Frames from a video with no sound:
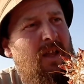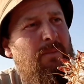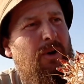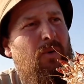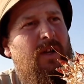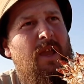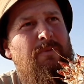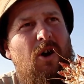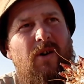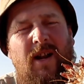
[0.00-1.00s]
But we'll keep
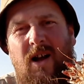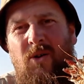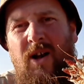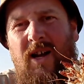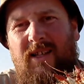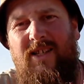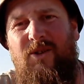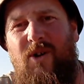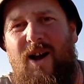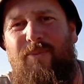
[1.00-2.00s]
going now and see
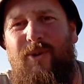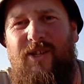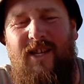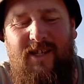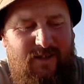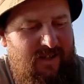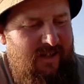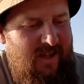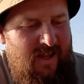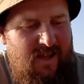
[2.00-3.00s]
what happens, eh?
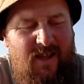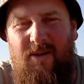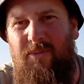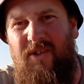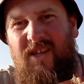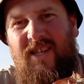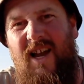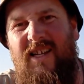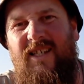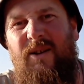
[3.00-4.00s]
But these
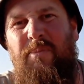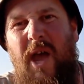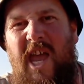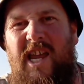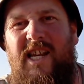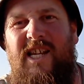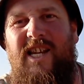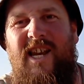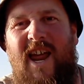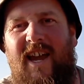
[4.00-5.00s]
guys are a pain in the
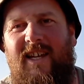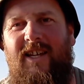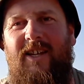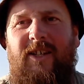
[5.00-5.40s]
neck.